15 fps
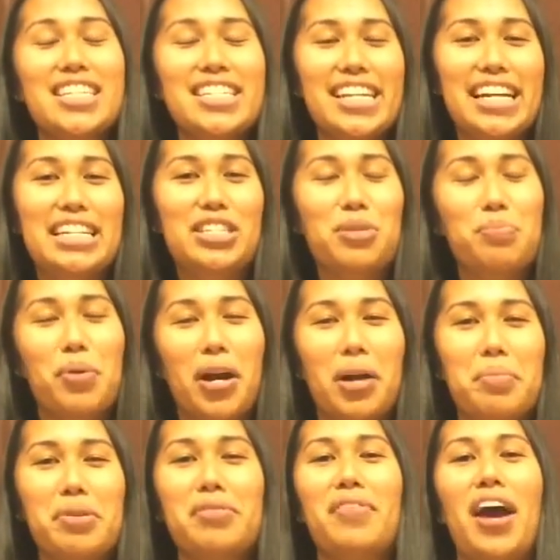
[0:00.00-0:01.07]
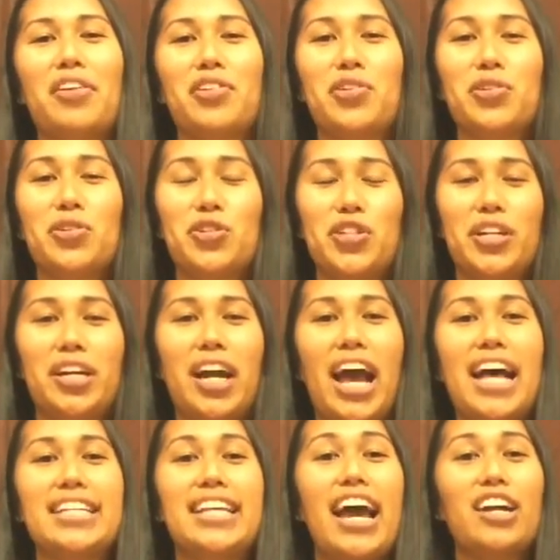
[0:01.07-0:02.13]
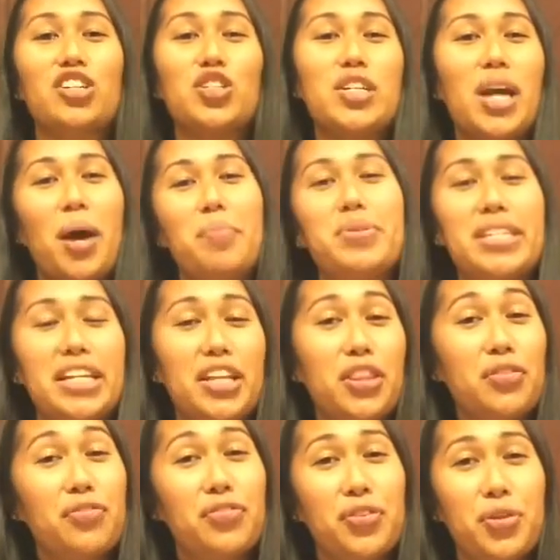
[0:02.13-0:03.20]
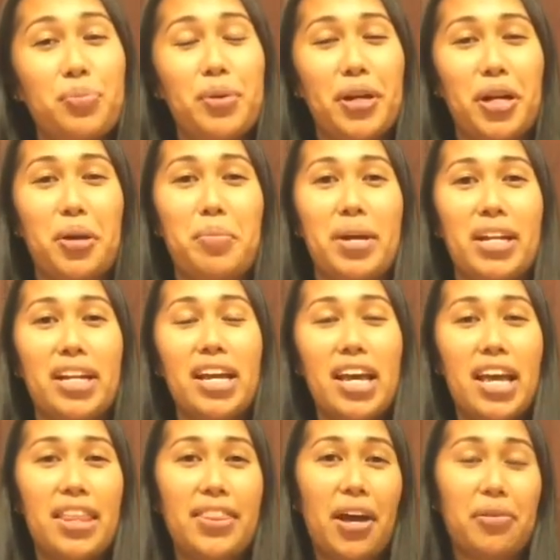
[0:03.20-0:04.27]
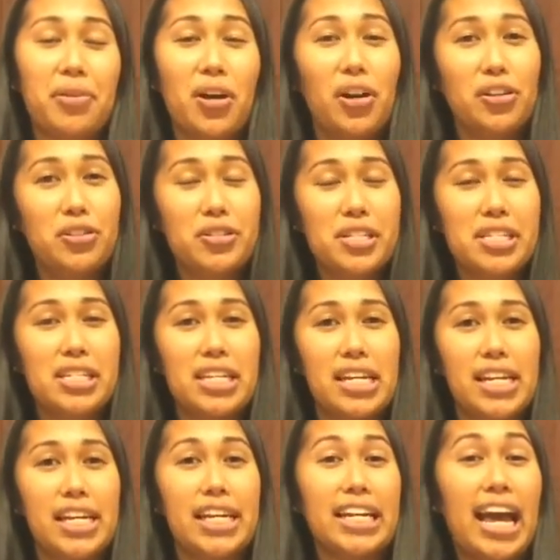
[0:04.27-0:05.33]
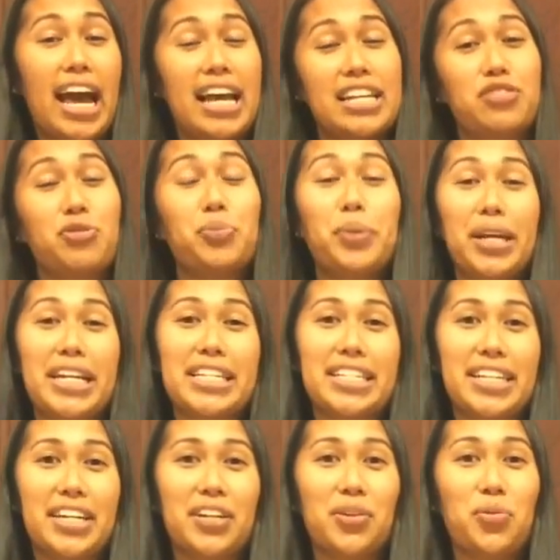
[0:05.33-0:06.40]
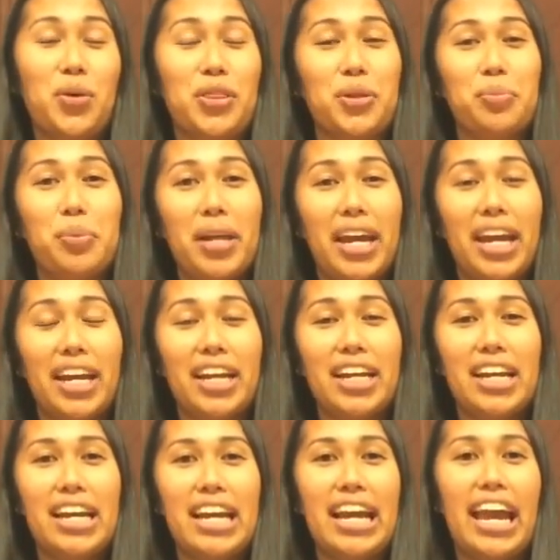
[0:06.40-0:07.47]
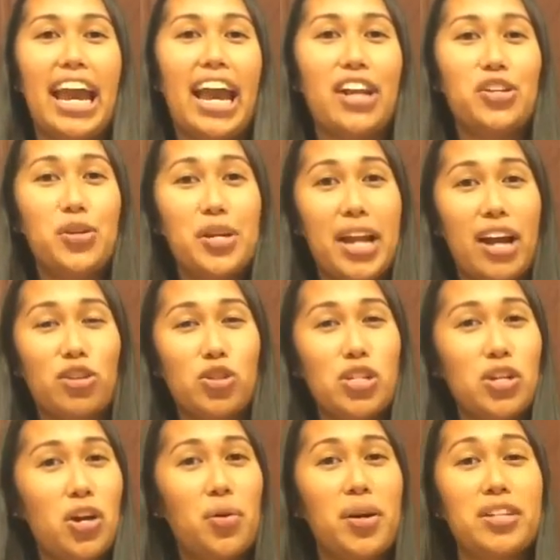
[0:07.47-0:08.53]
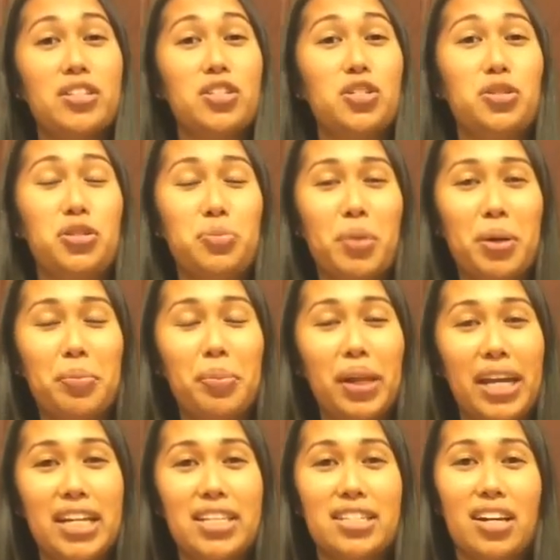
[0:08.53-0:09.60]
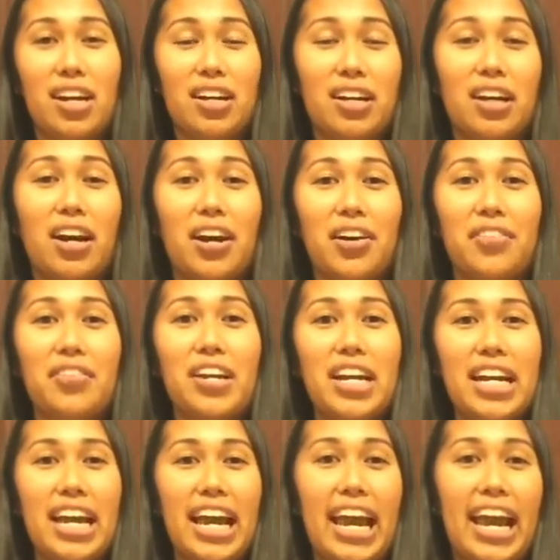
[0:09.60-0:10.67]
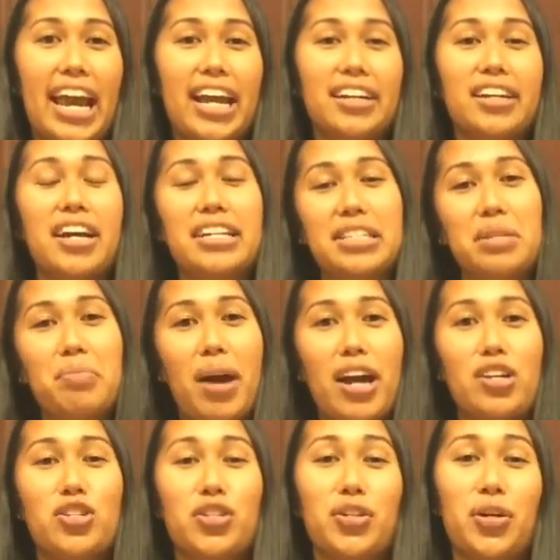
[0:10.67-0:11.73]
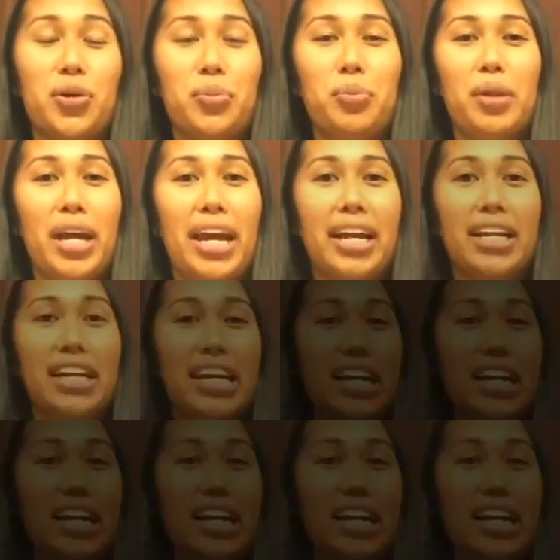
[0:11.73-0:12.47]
States Department of Agriculture has actually updated the food pyramid that we're all used to seeing and has replaced it with a plate. And you can actually go on to choosemyplate.gov and customize your own plate.